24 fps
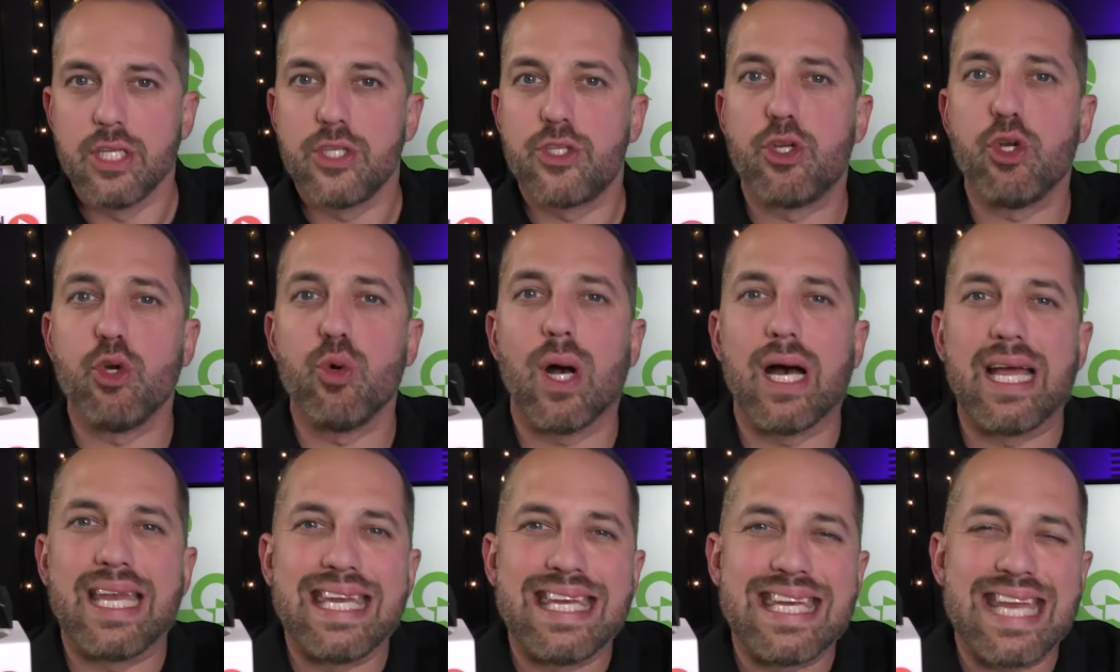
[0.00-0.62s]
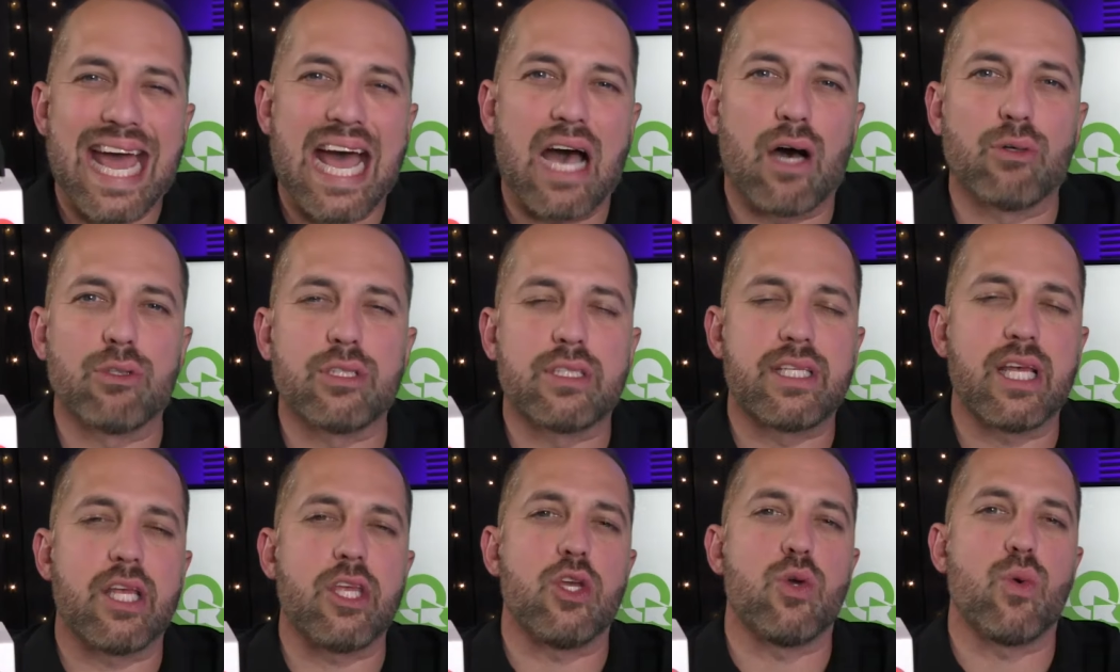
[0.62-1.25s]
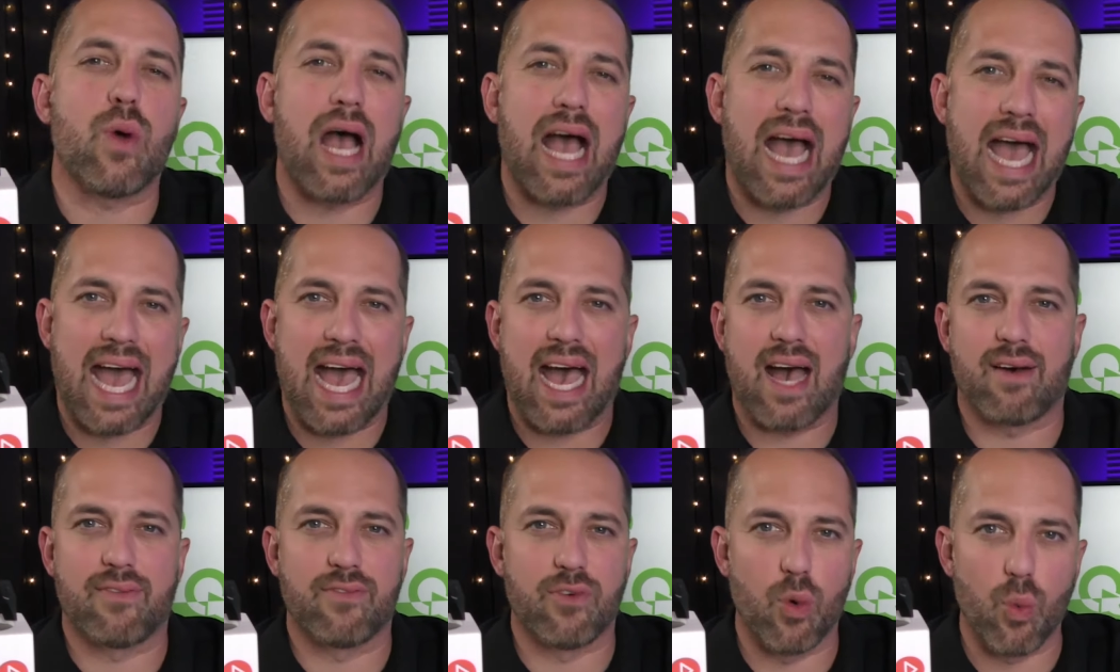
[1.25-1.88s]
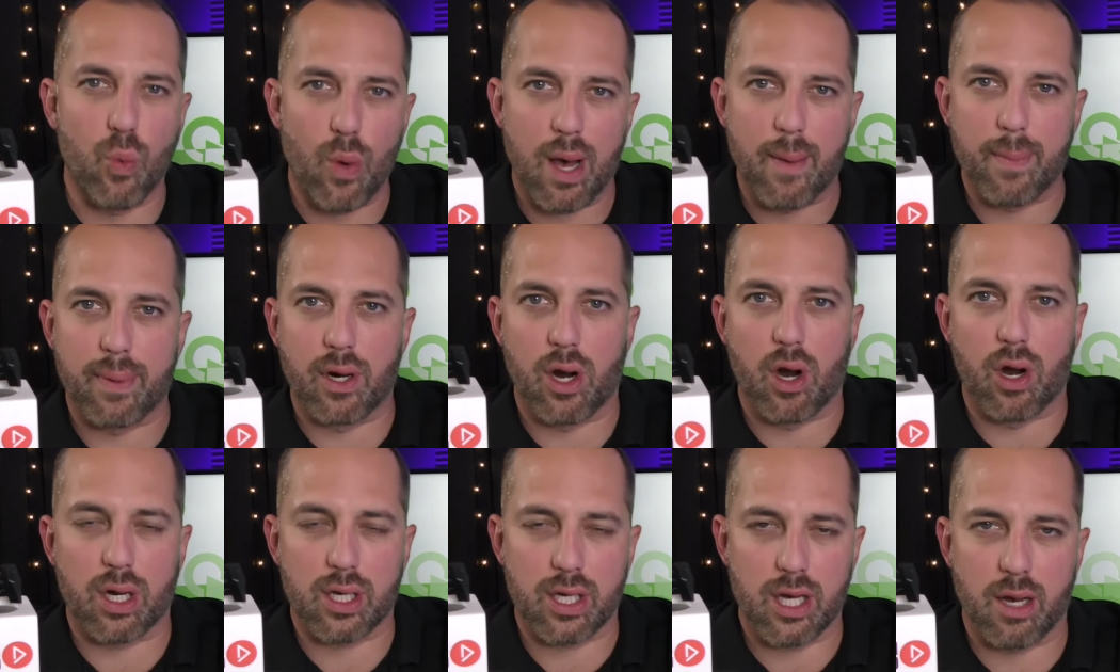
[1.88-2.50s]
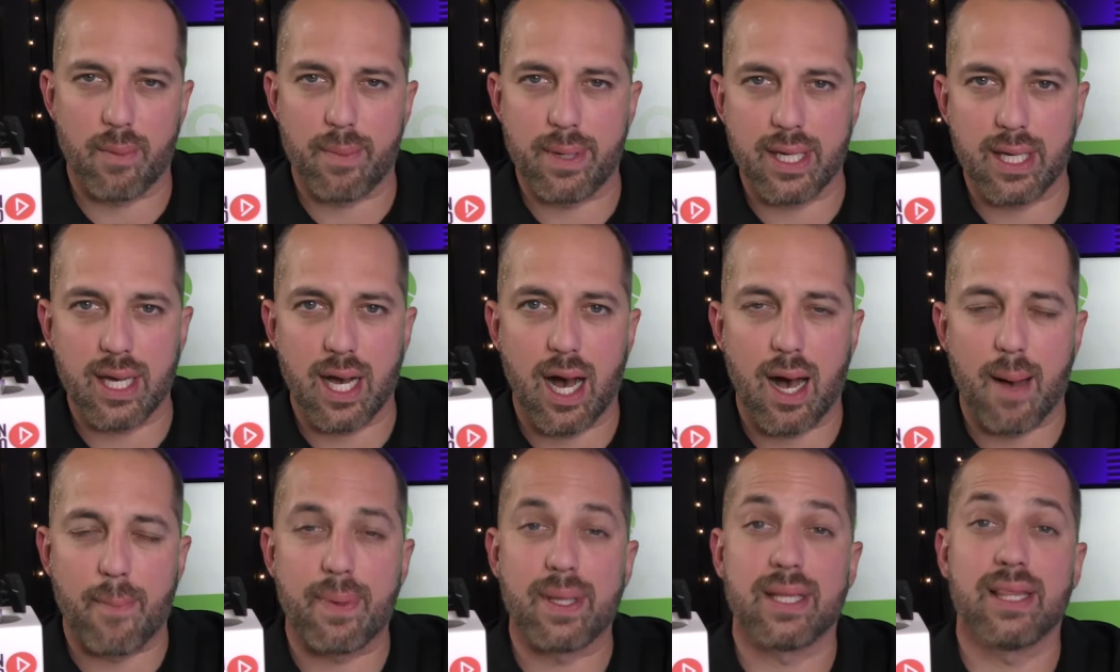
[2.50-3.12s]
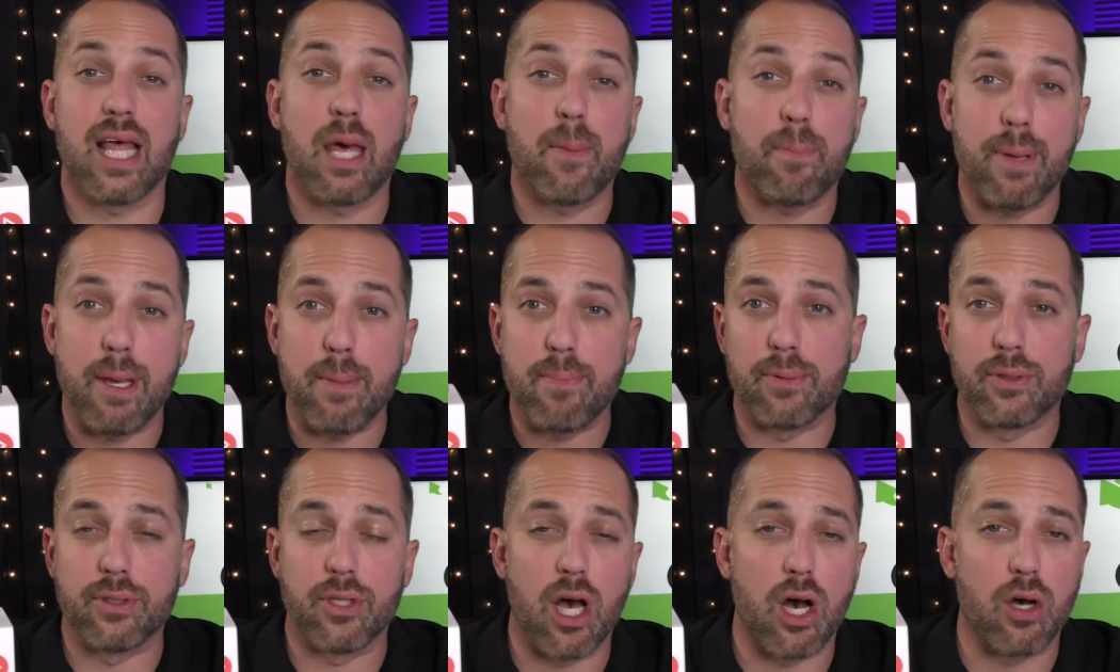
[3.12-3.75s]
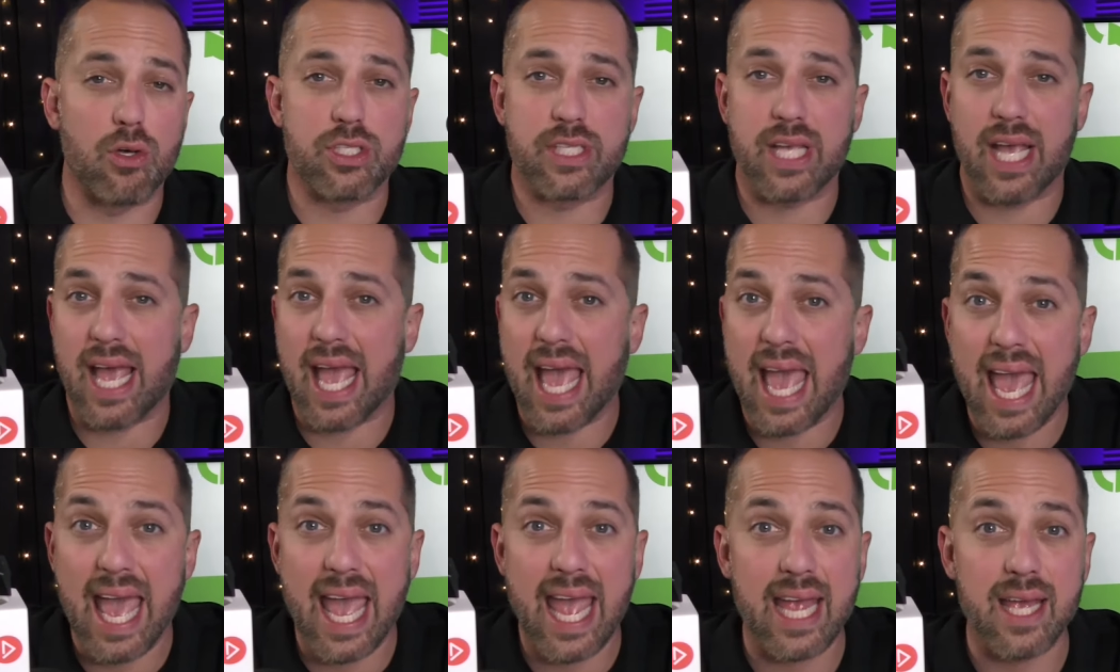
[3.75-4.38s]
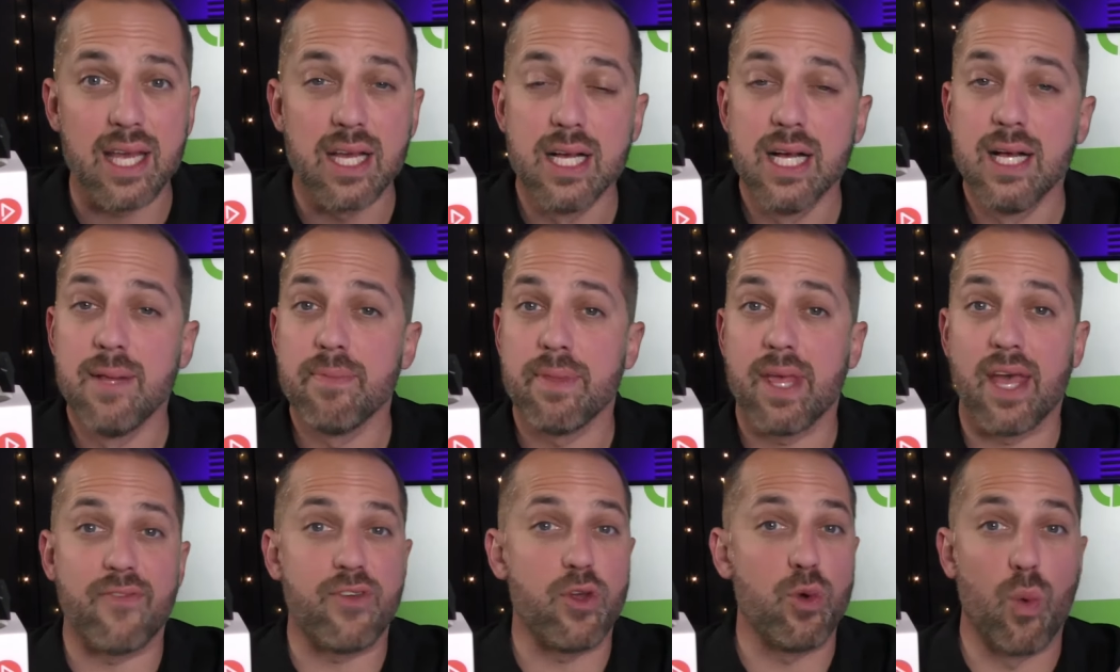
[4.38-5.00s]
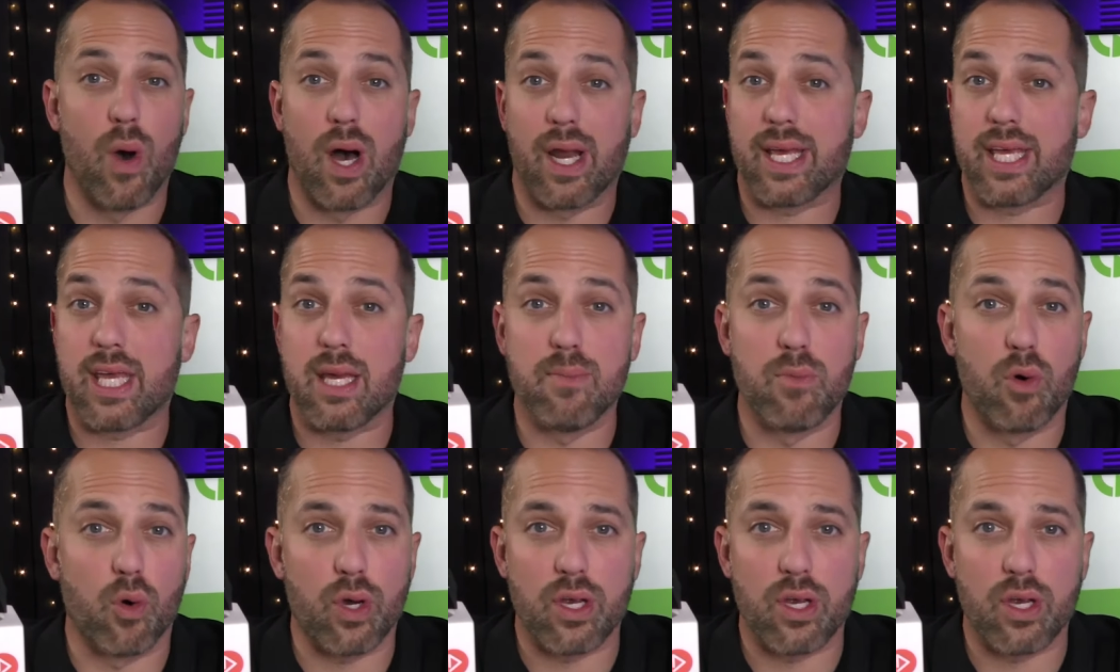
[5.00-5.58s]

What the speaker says: to announce that you have a webinar coming up and let people know, say, hey, if you want to get more